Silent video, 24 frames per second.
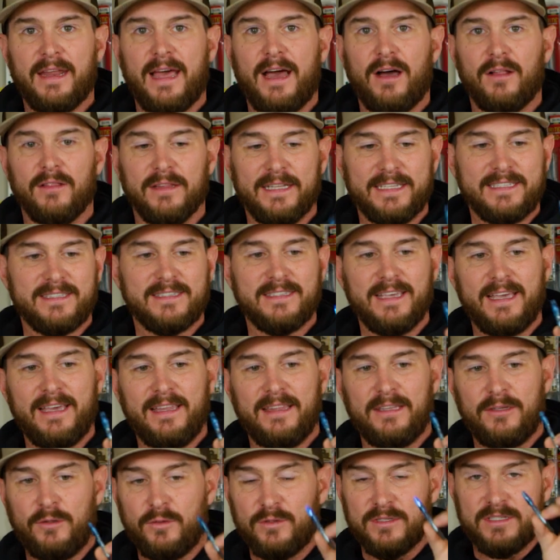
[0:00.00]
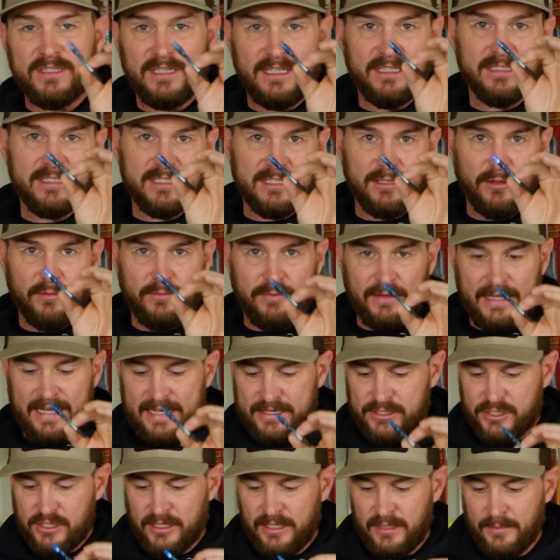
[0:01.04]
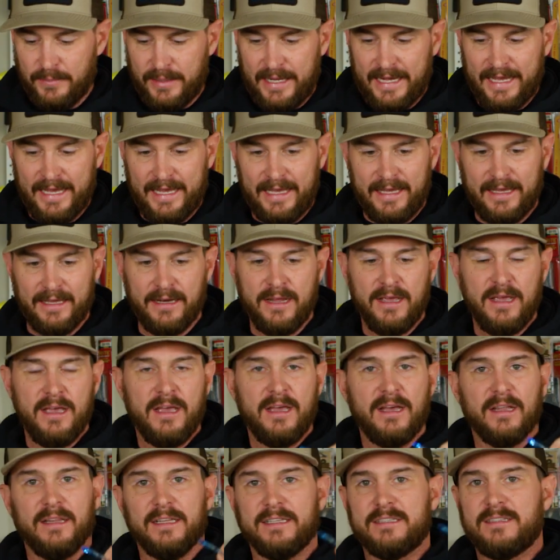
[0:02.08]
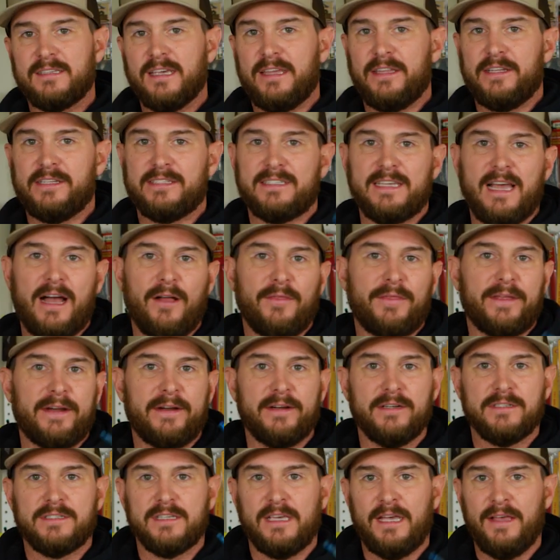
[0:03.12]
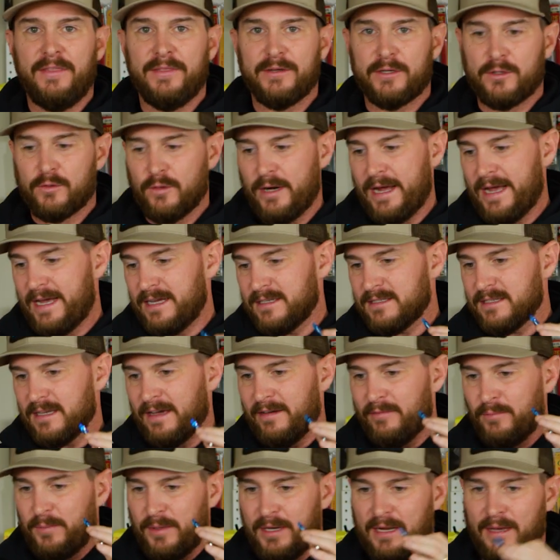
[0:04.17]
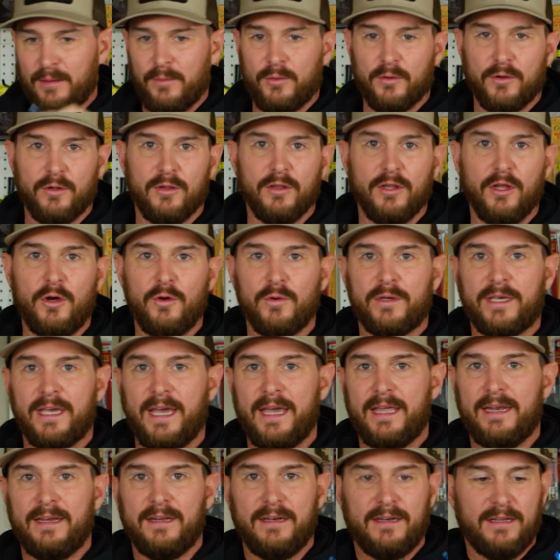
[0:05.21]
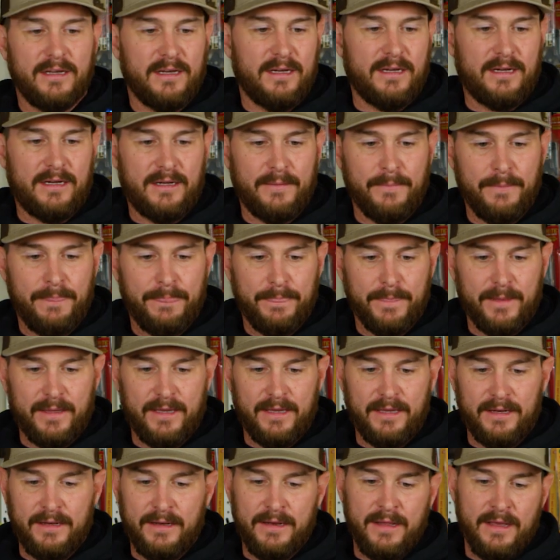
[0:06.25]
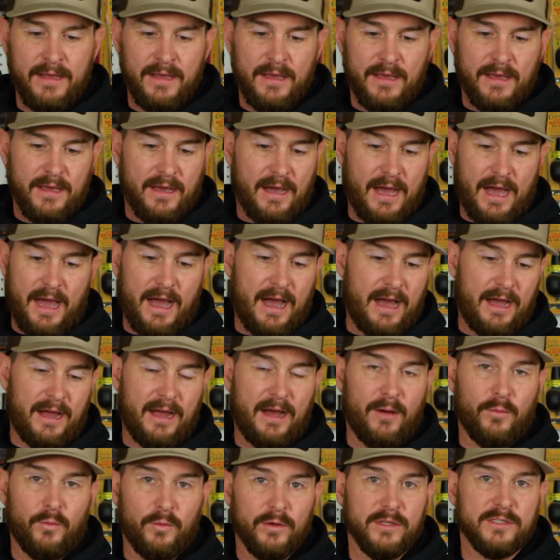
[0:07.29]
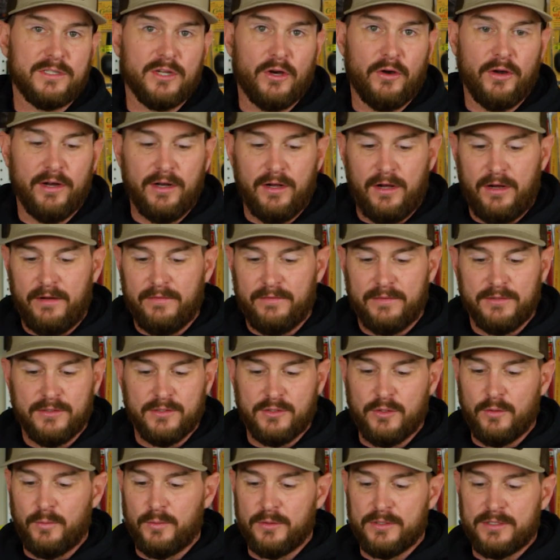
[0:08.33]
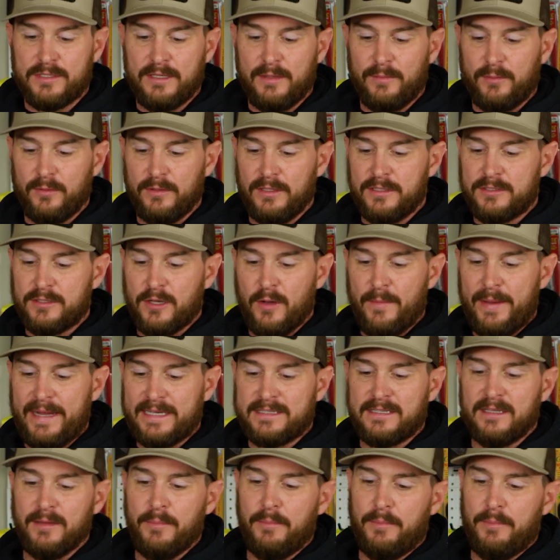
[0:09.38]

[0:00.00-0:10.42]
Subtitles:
Now, let's say that you can see it's still flashing in my hand. Let's say that it's out there, it's in the grass, I've been able to locate it, and I want to turn it off. Super simple. Let's go back to the